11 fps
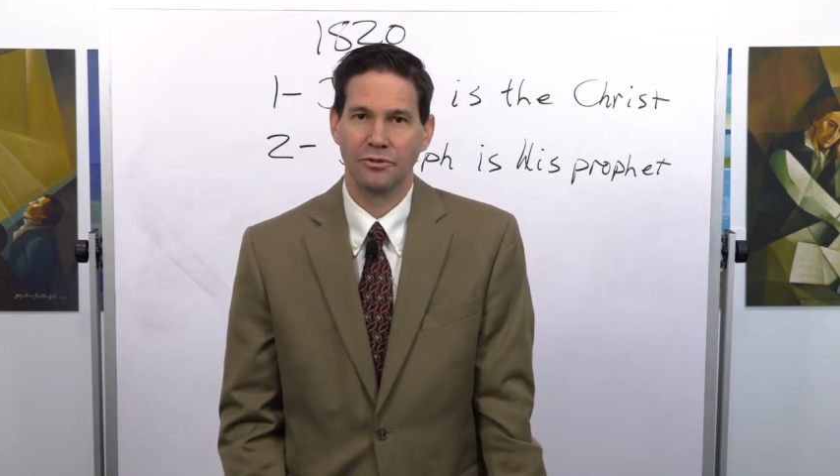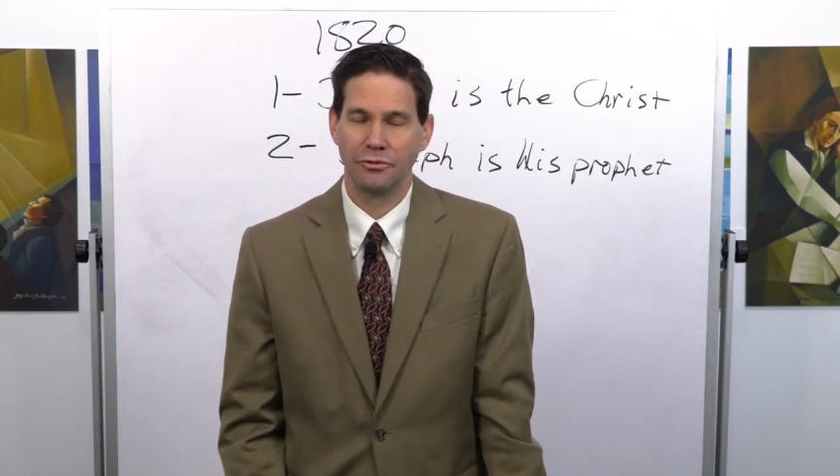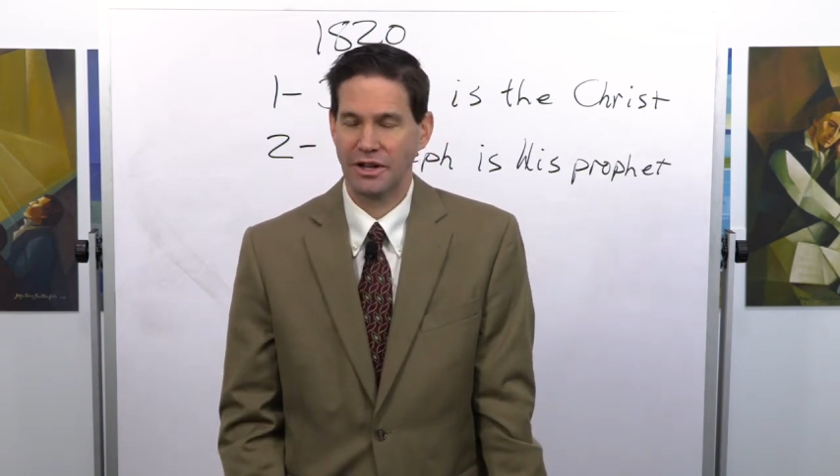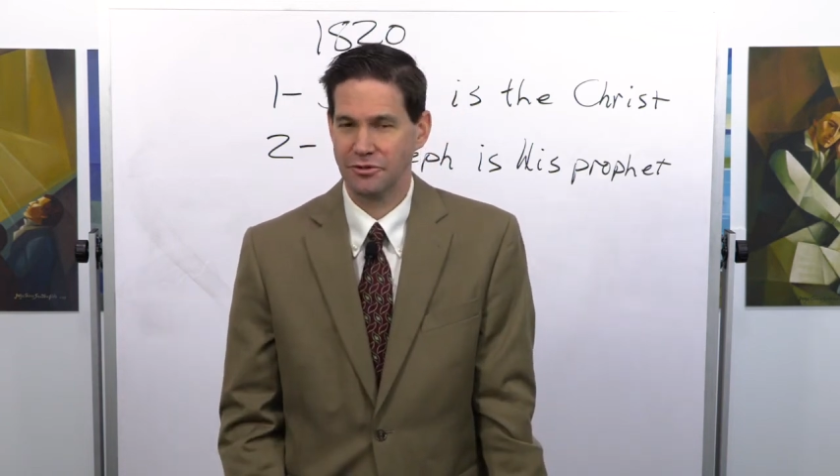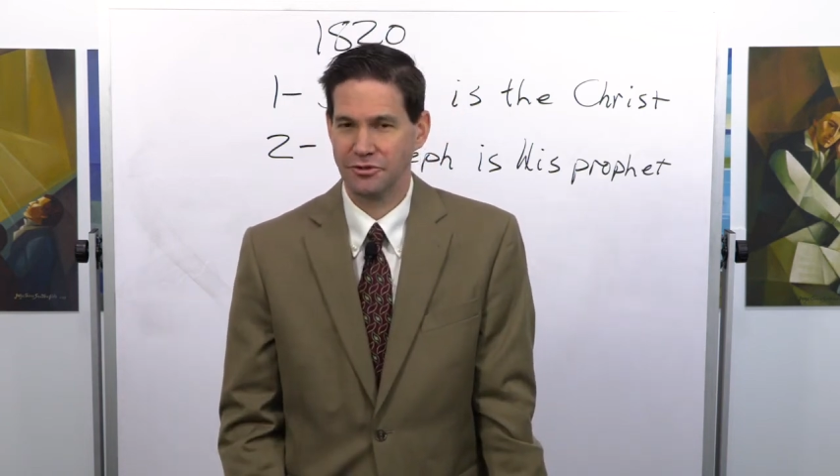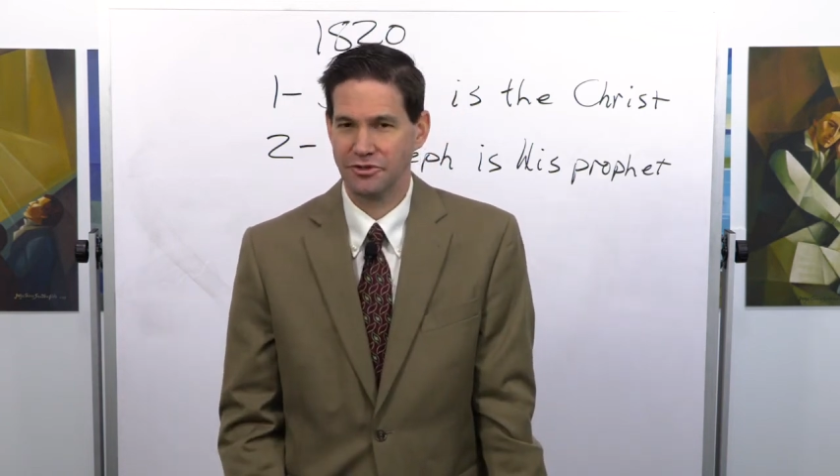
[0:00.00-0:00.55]

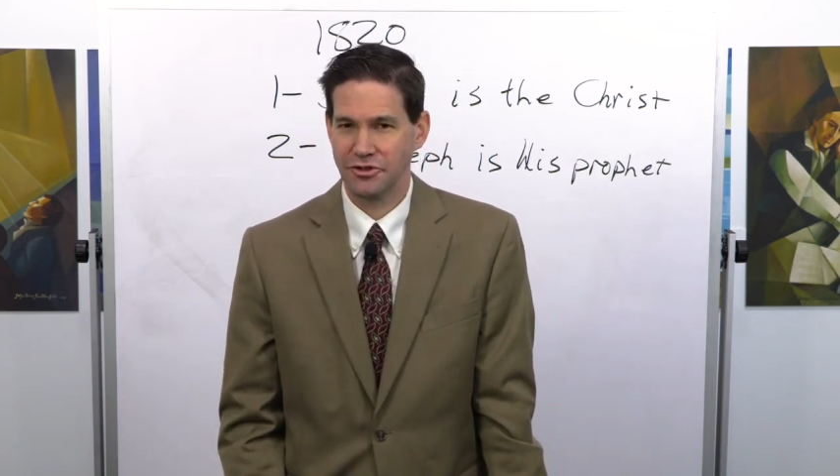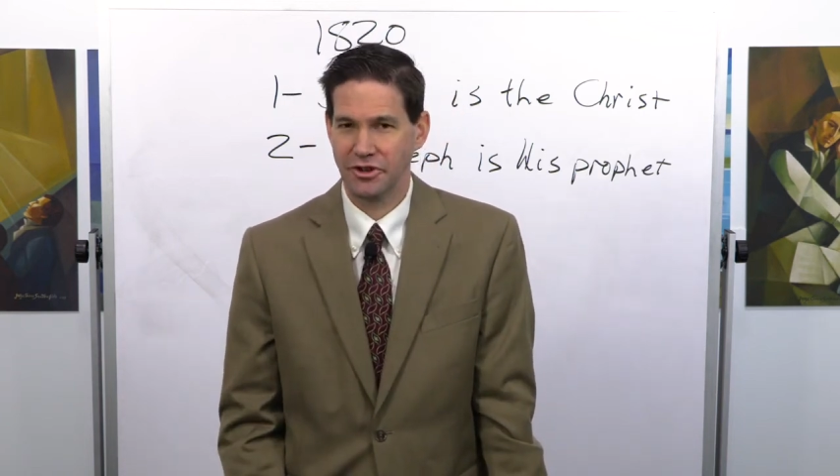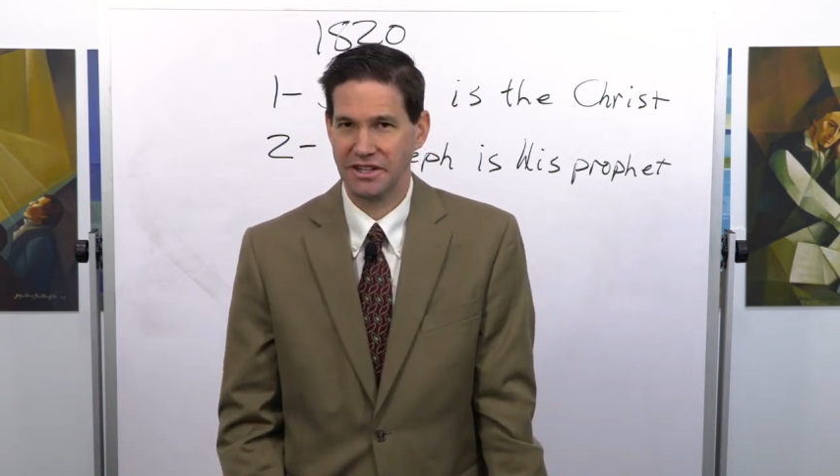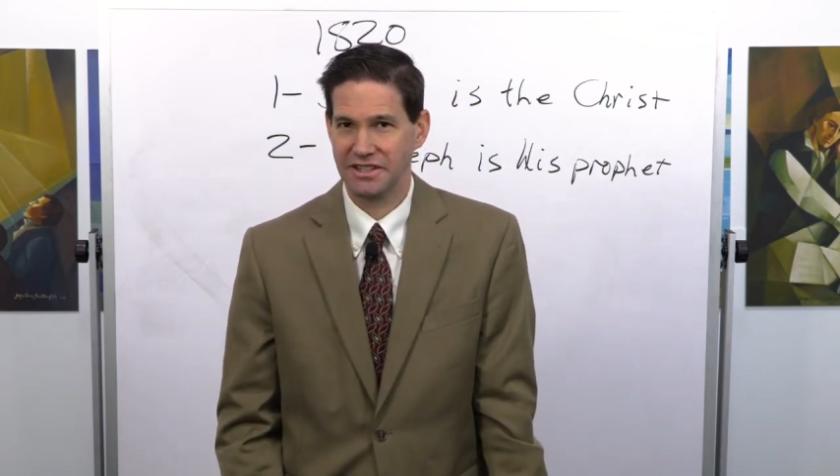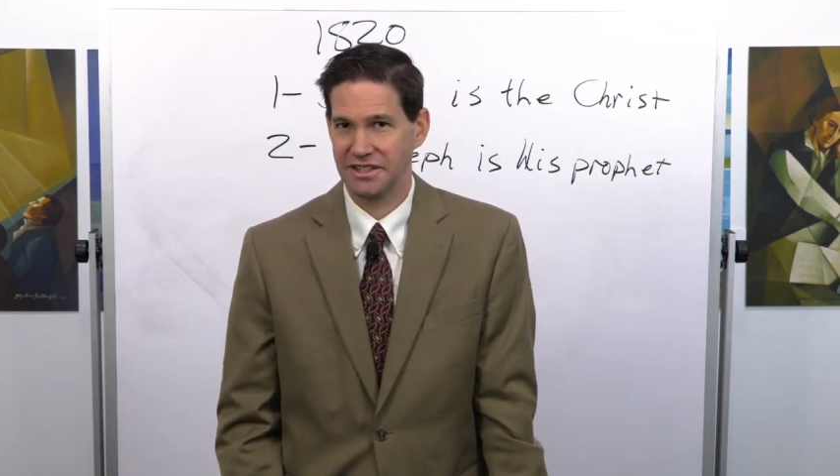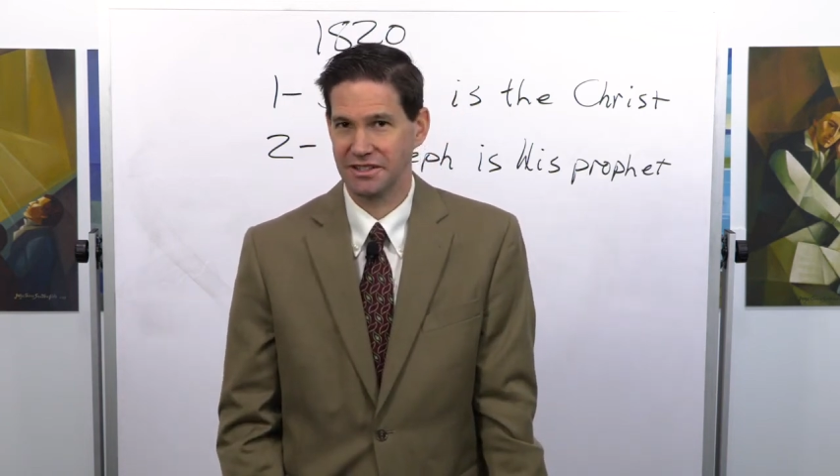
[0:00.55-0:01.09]
rather than
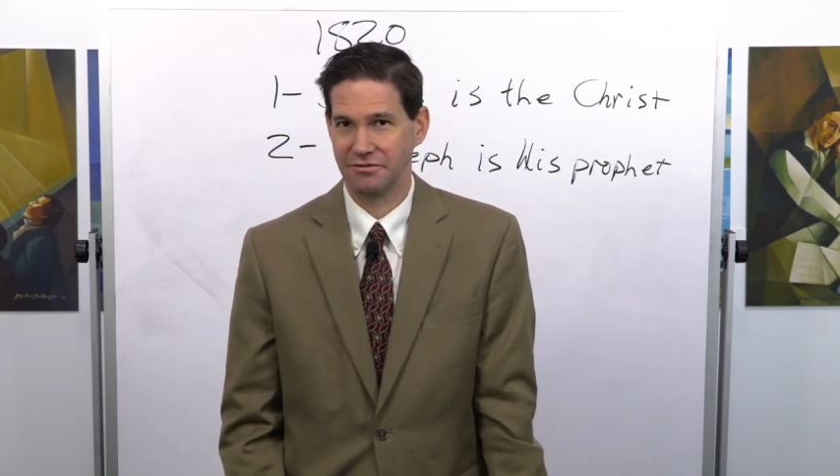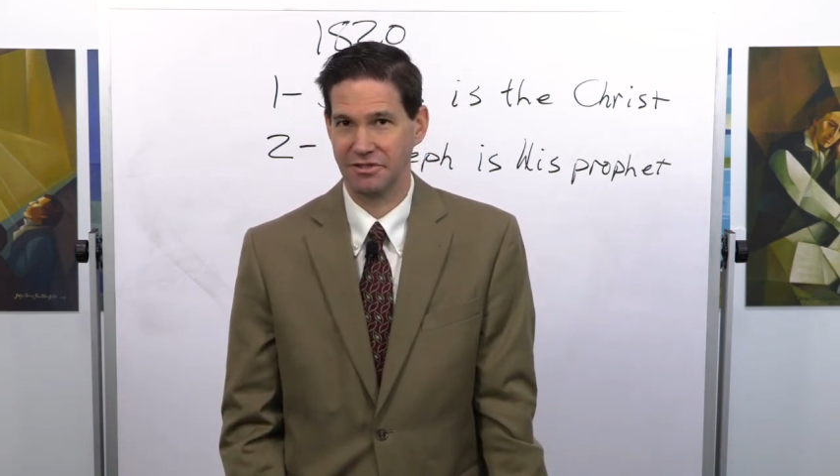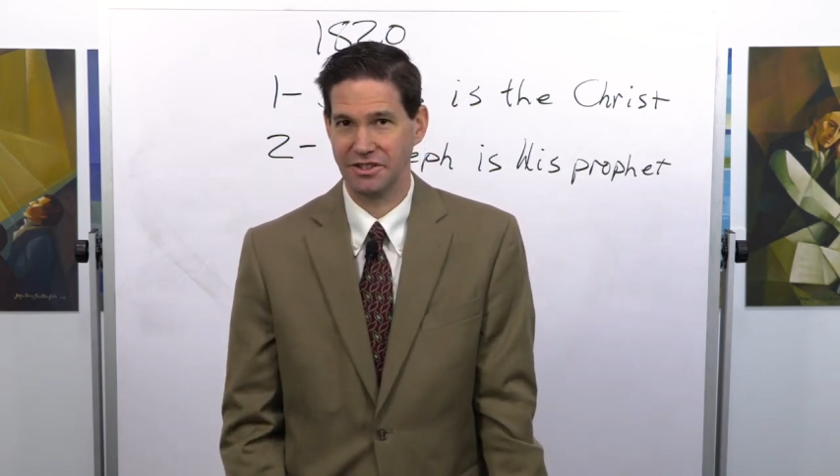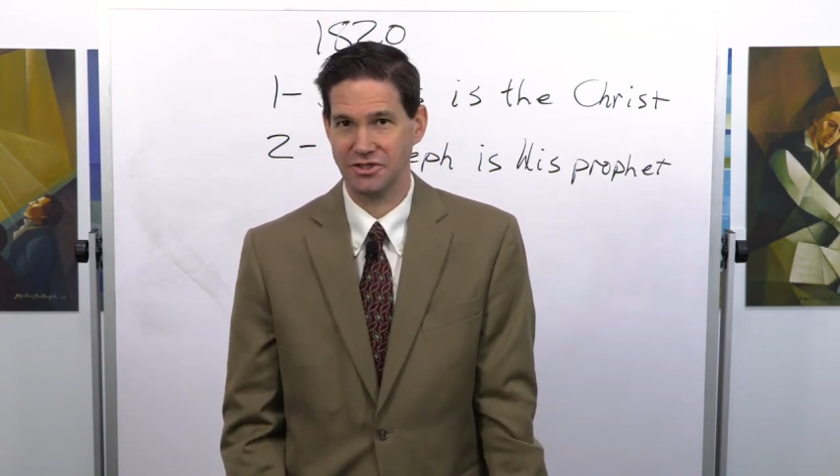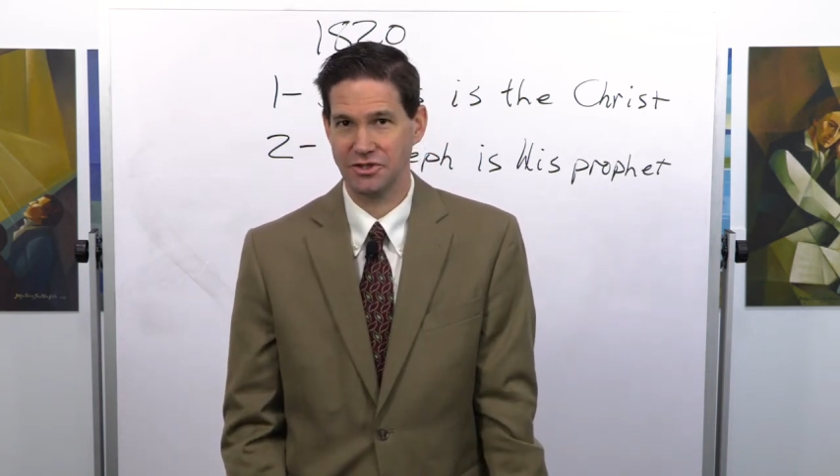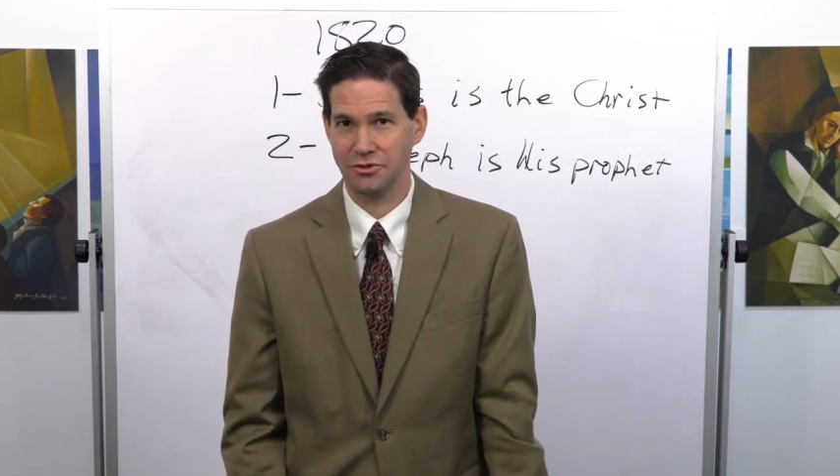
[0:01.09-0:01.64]
trying to
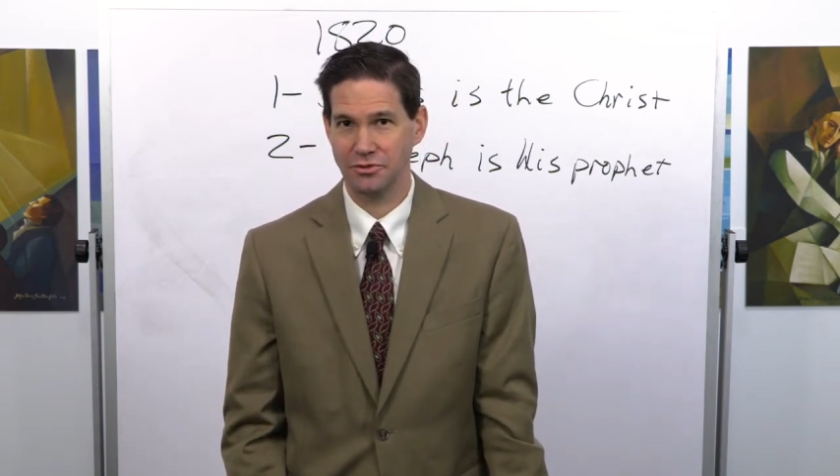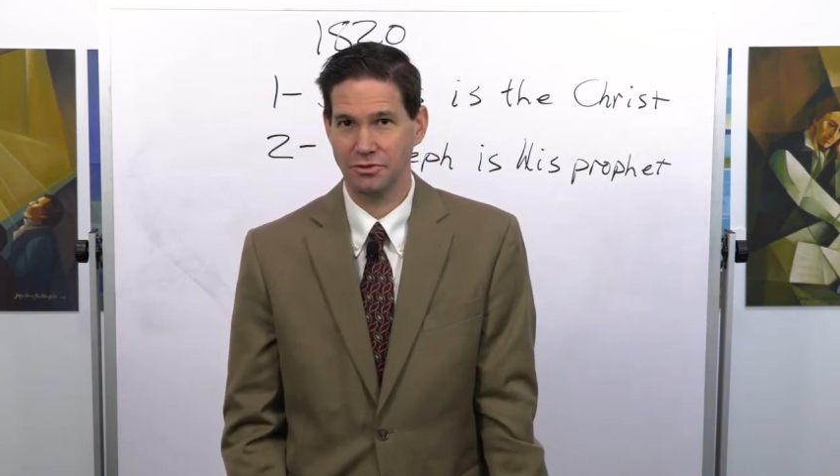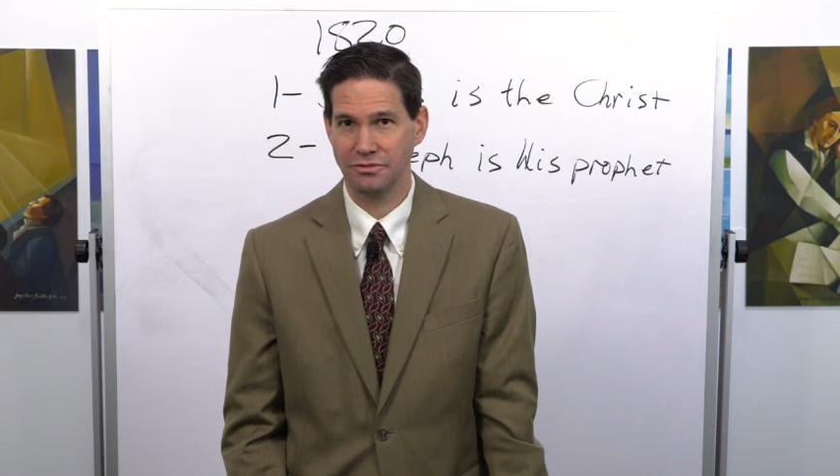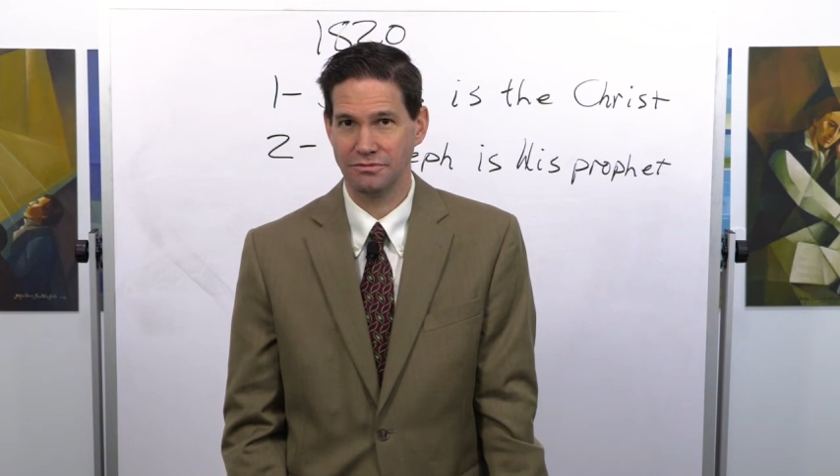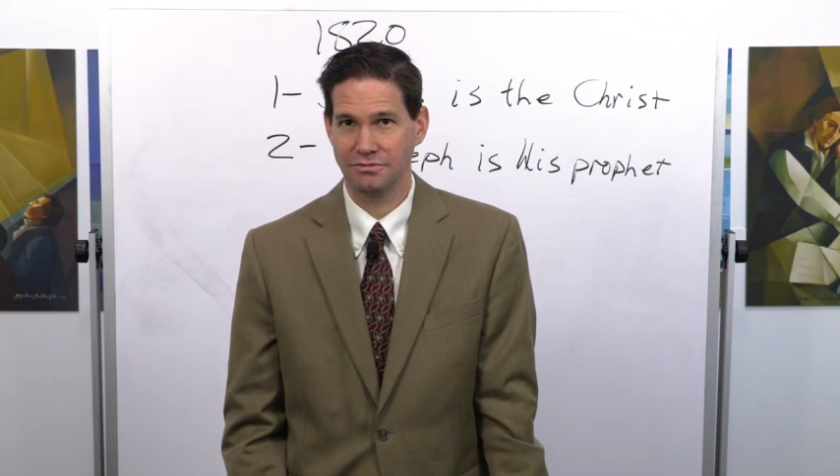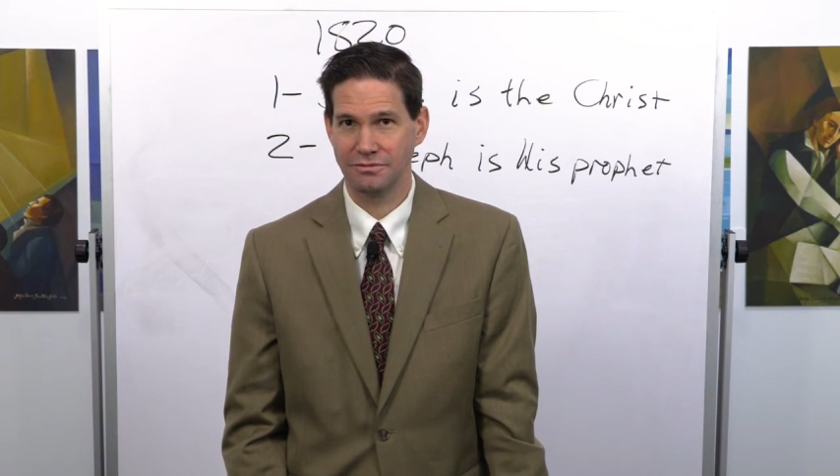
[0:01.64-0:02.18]
convince you